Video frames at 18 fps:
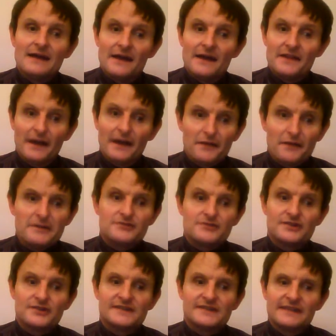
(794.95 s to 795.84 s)
And the other
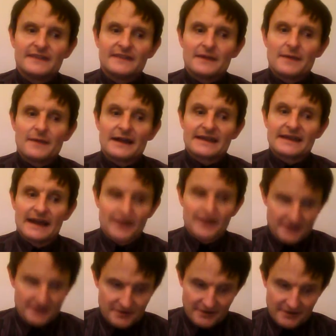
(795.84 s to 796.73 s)
interesting thing about
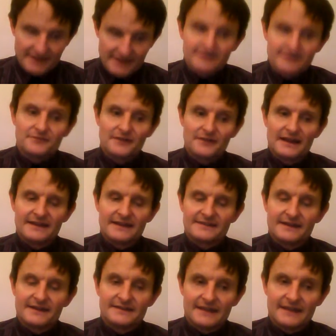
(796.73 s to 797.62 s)
Canada is, really
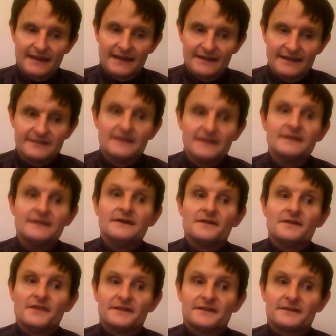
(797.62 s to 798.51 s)
exciting, is
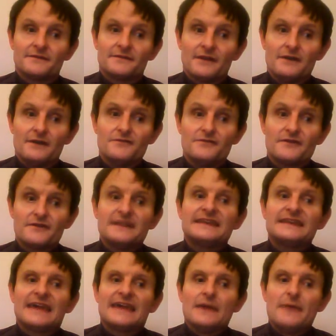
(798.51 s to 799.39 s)
that over
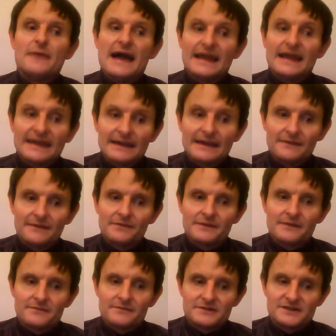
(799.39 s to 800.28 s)
in Quebec,
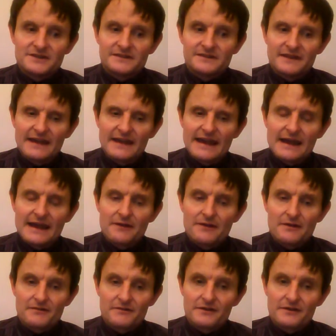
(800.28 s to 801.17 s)
which is an
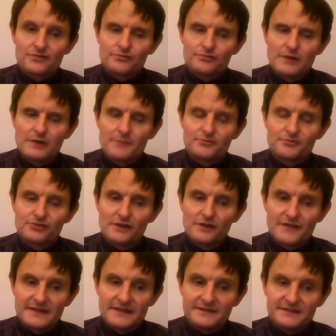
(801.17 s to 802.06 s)
area, a
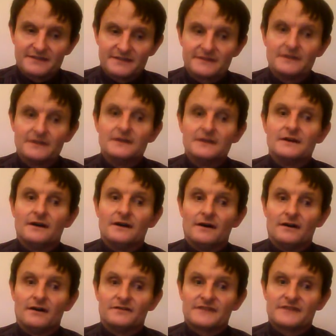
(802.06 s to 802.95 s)
province
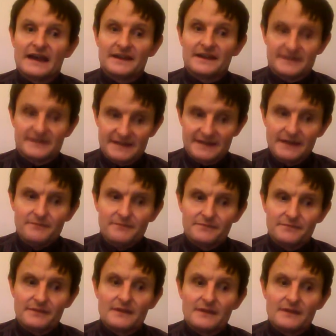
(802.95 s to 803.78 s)
of Canada,